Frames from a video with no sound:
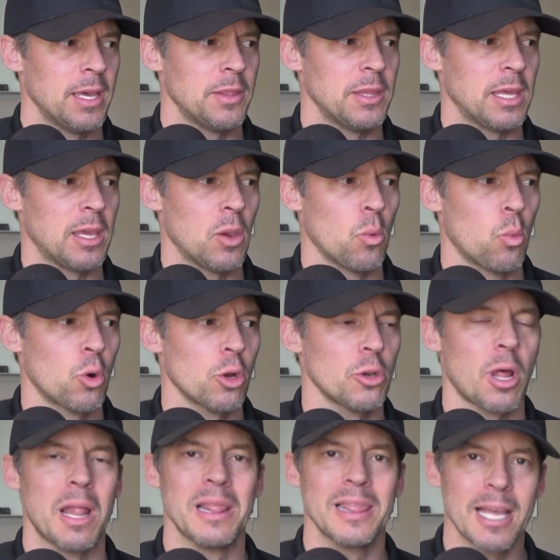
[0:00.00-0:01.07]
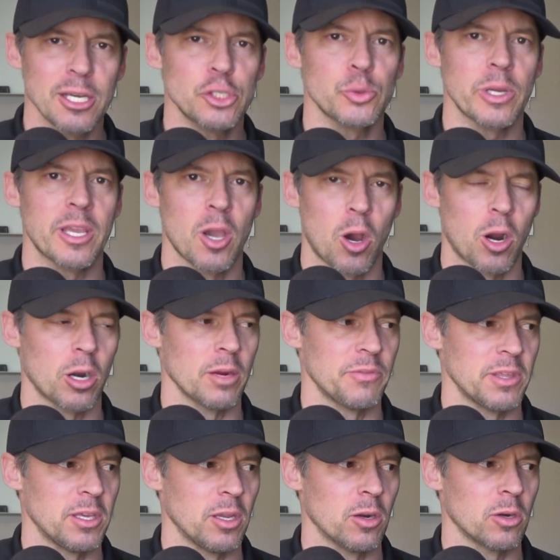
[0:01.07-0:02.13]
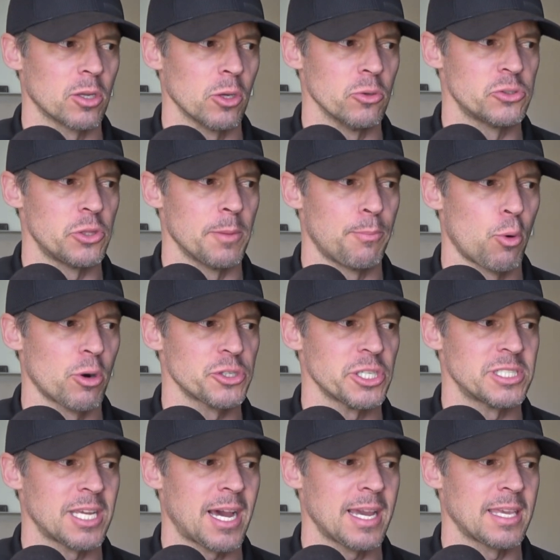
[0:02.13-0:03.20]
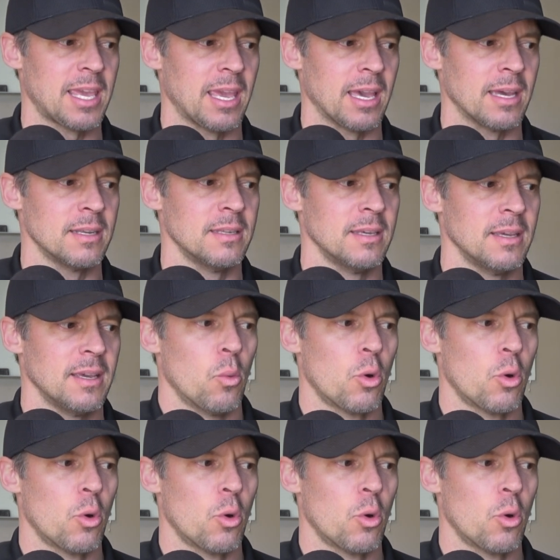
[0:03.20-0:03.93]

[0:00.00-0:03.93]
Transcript: The World Luxury Car of the Year goes to the Porsche Taycan.